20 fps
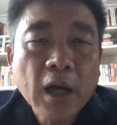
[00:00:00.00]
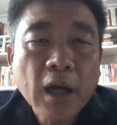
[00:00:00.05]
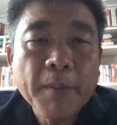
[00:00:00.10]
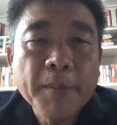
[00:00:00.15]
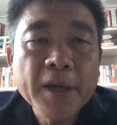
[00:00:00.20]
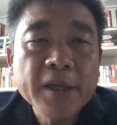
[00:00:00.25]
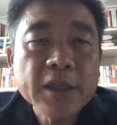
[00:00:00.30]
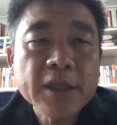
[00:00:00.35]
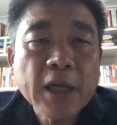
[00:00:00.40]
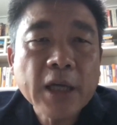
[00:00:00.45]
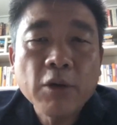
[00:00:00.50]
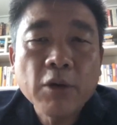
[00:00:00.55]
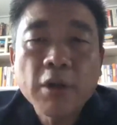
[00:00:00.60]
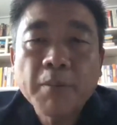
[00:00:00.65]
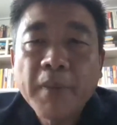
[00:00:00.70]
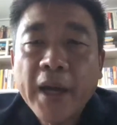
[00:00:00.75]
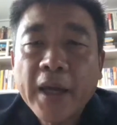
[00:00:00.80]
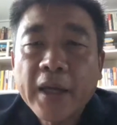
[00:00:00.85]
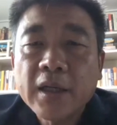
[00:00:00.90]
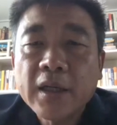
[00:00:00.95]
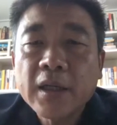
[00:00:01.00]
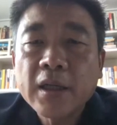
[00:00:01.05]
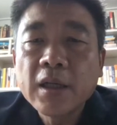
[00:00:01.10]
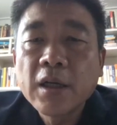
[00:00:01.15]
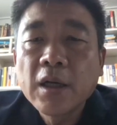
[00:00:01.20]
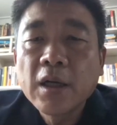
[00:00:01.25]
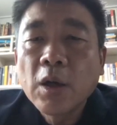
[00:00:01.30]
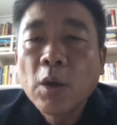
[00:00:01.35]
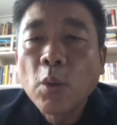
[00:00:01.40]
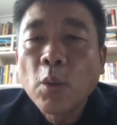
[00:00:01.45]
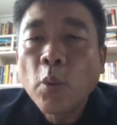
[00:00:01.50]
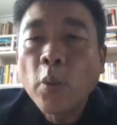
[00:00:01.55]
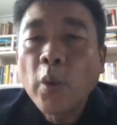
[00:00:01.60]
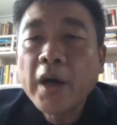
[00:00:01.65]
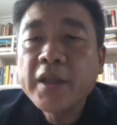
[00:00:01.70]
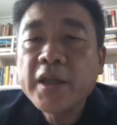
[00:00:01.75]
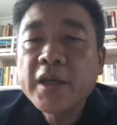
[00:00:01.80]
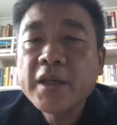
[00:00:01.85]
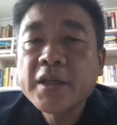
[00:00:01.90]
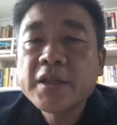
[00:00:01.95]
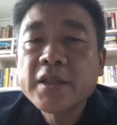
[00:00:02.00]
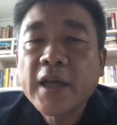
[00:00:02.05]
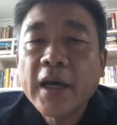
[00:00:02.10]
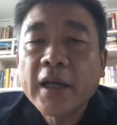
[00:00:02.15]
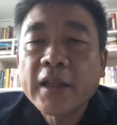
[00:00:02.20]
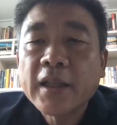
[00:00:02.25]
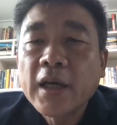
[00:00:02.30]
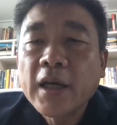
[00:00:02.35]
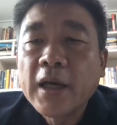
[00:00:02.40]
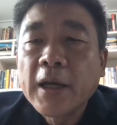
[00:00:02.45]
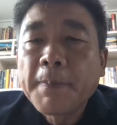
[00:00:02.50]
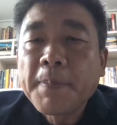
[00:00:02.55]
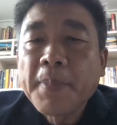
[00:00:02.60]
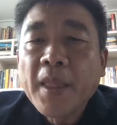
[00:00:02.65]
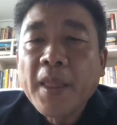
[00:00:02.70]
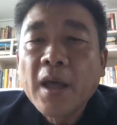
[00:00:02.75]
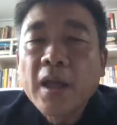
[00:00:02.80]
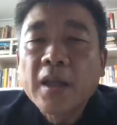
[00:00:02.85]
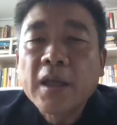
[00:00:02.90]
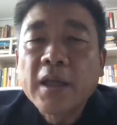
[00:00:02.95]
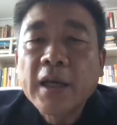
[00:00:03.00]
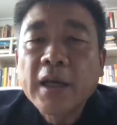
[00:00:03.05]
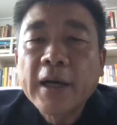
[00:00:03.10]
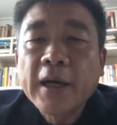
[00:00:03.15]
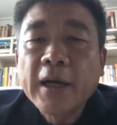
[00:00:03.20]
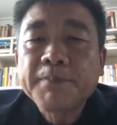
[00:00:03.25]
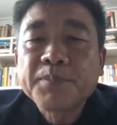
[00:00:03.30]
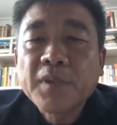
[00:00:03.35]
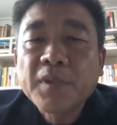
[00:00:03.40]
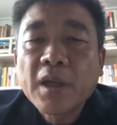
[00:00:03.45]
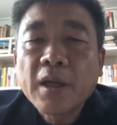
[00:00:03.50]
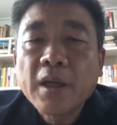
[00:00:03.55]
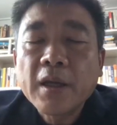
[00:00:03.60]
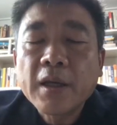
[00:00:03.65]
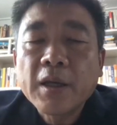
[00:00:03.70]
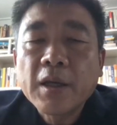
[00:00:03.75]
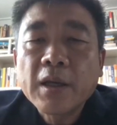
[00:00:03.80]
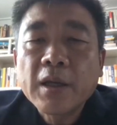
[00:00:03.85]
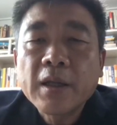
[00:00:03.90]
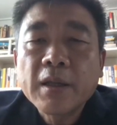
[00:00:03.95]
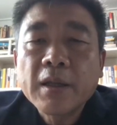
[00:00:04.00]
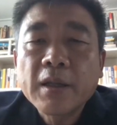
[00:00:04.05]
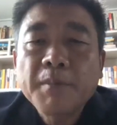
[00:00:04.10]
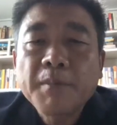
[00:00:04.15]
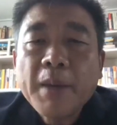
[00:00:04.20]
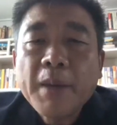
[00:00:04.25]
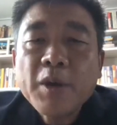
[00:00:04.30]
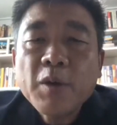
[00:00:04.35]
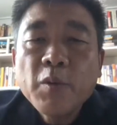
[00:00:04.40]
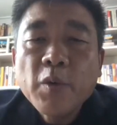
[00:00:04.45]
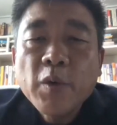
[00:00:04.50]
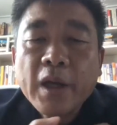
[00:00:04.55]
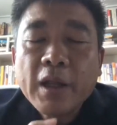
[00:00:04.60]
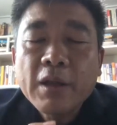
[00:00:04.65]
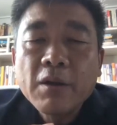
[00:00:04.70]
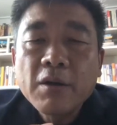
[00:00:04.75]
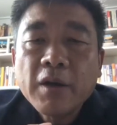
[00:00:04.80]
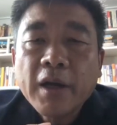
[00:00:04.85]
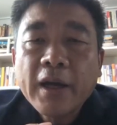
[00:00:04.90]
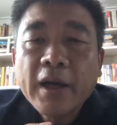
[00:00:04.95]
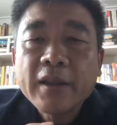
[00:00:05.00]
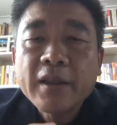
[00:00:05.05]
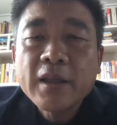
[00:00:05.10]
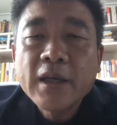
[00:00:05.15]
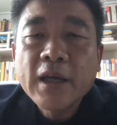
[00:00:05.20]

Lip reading: comments I want to make. One is that maybe we can look